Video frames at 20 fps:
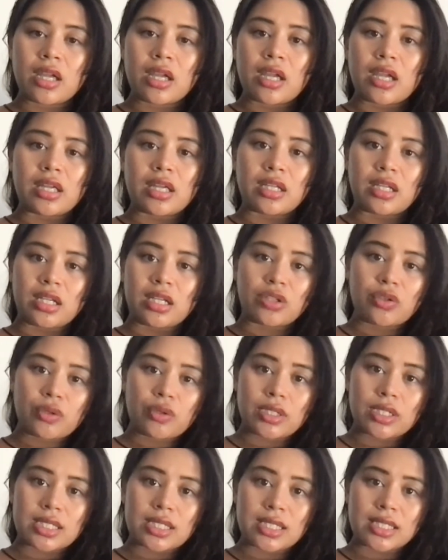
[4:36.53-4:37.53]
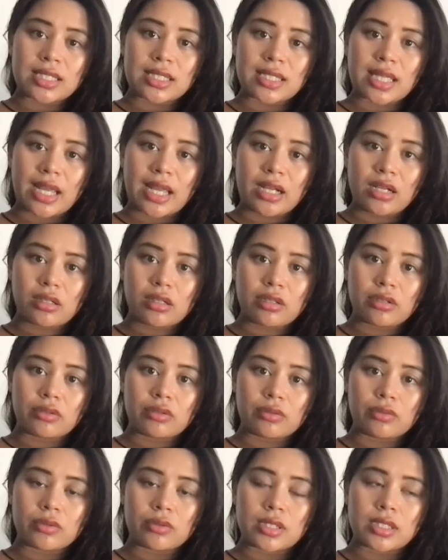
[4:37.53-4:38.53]
an increase in
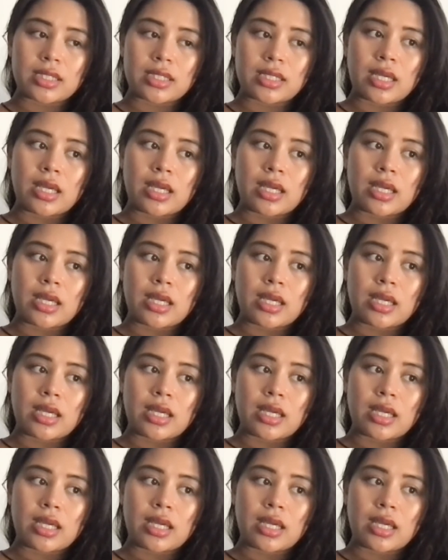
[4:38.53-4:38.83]
cyclones,